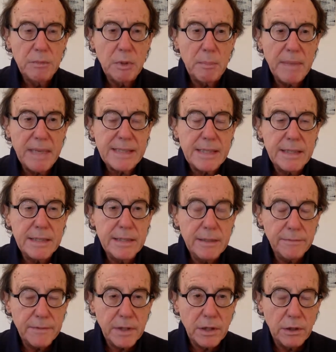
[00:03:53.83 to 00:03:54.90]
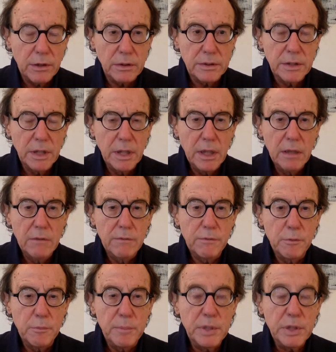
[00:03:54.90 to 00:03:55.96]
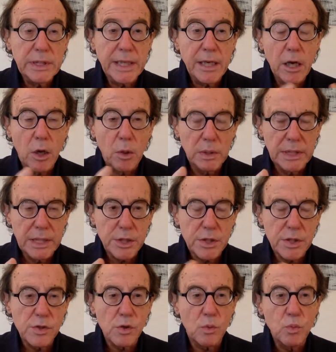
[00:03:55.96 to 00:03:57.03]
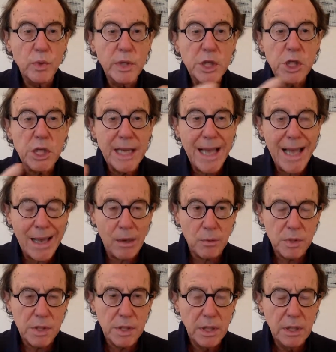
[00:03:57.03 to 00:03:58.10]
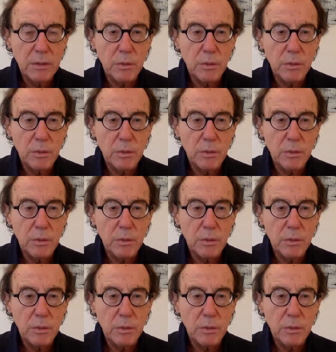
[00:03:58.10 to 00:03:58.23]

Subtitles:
but makes it difficult for building coalitions or reaching out